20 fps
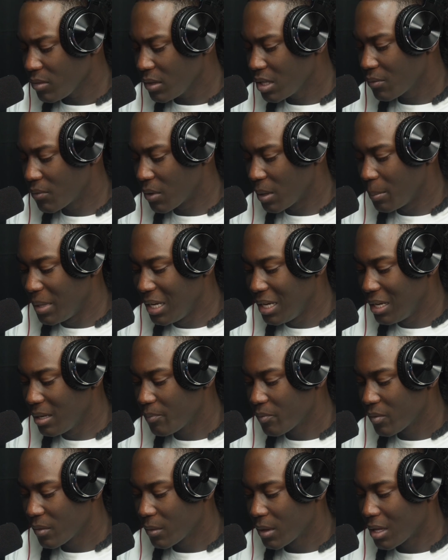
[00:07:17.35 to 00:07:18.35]
For me,
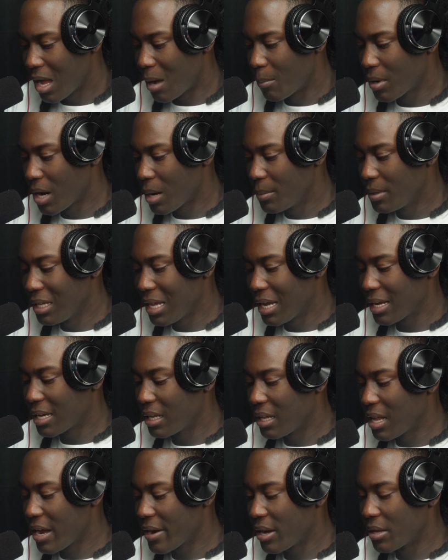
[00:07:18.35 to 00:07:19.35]
I'm probably like a
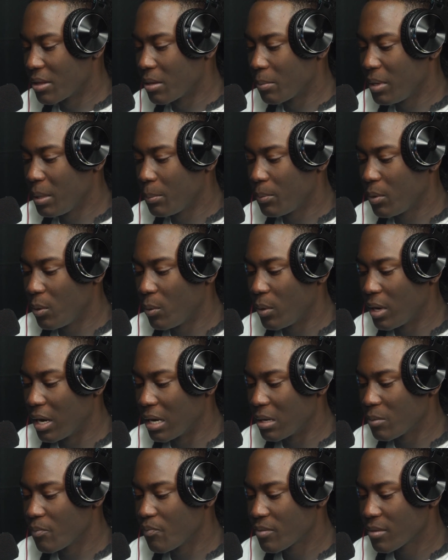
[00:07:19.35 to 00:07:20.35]
lot of other people
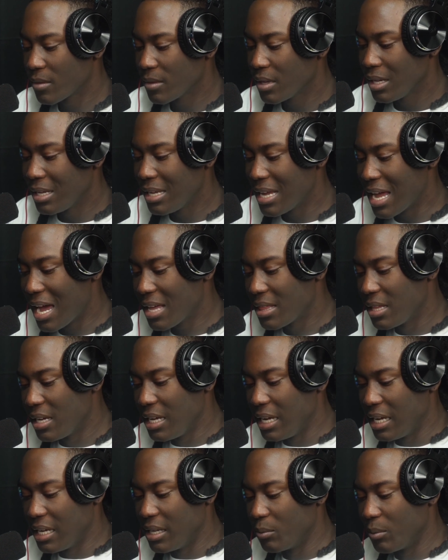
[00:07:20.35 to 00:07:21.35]
where, yeah,
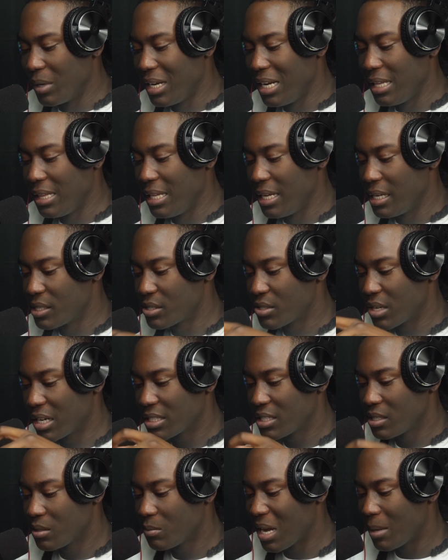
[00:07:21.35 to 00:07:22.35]
the reading the
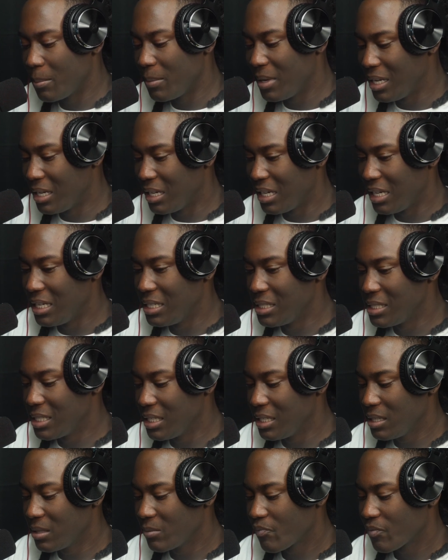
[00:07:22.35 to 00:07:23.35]
instructions might be
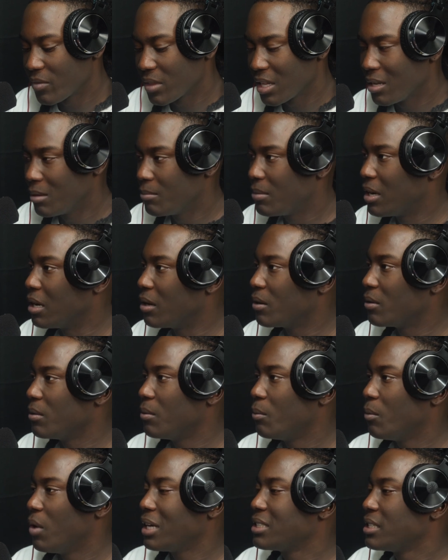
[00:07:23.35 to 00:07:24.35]
easy, mm-hmm. but
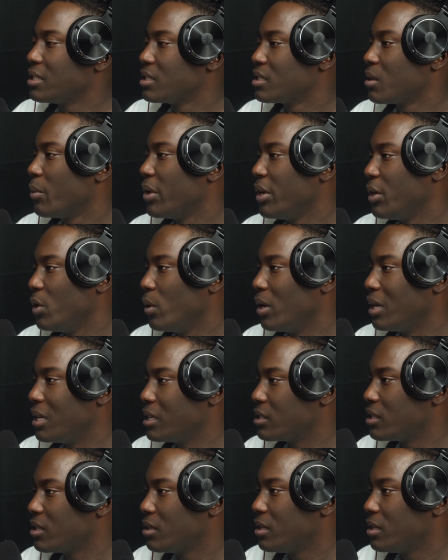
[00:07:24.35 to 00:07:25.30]
watching someone do it is